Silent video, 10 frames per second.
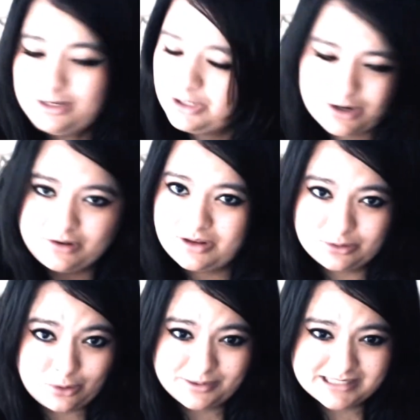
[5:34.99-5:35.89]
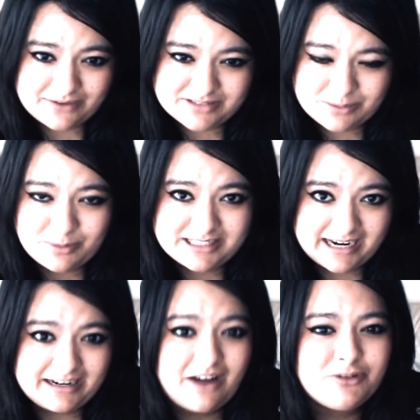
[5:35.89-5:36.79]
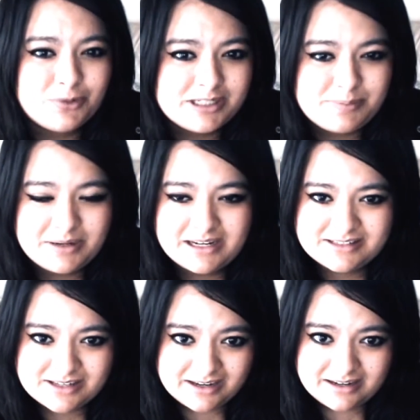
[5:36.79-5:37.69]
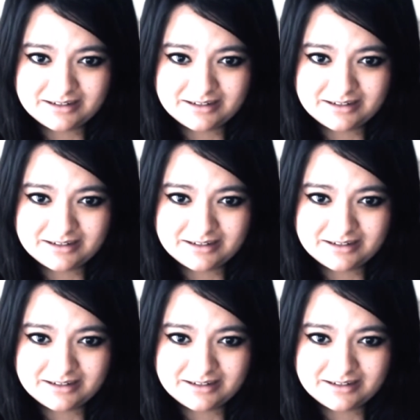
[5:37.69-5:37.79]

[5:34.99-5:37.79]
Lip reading: you know that you'll always have somewhere to eat afterwards, because